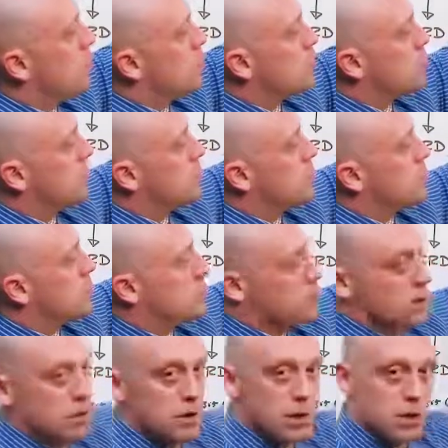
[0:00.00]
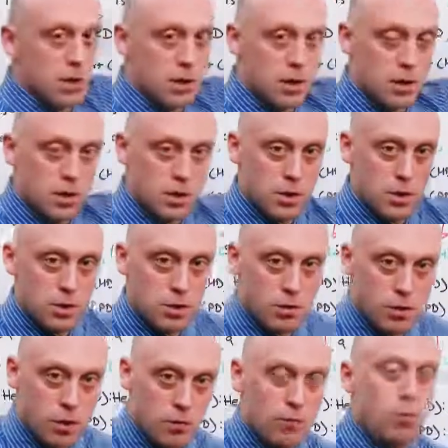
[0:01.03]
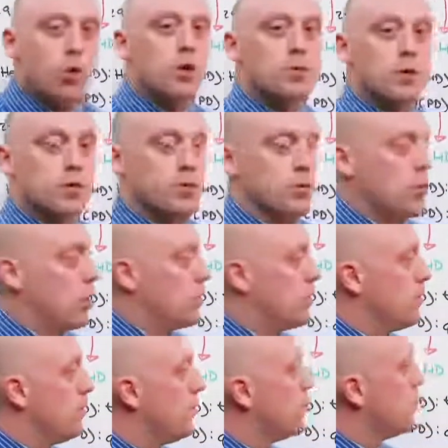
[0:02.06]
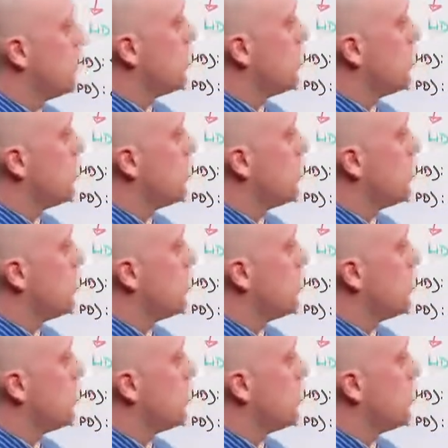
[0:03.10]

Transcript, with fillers: orals or insulin, avoid metformin,